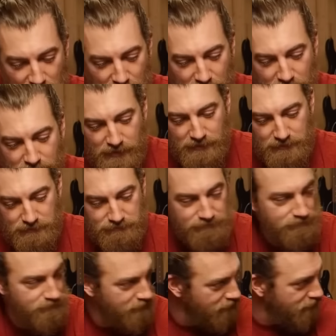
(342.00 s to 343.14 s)

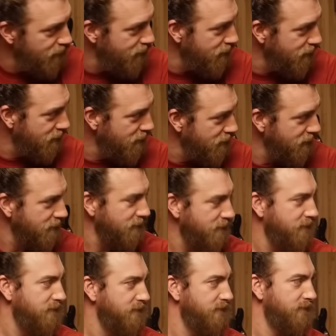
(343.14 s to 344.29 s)

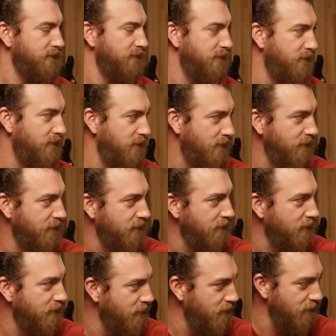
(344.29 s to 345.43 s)

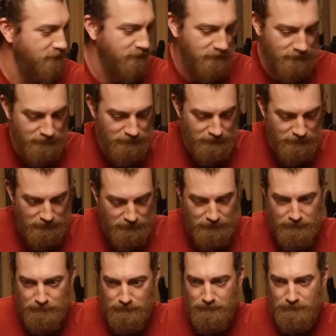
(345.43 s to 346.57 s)

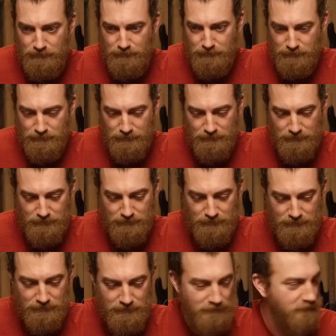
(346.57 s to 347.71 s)

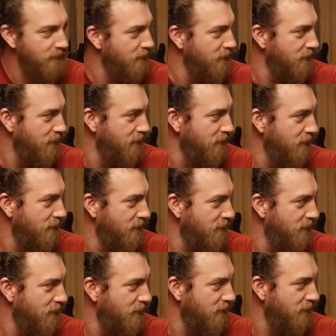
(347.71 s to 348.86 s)

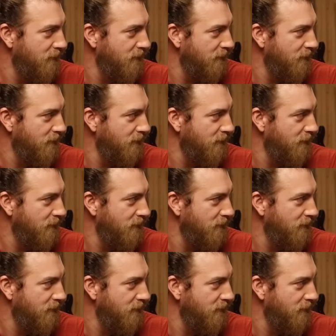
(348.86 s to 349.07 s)
No words are spoken by the person on screen.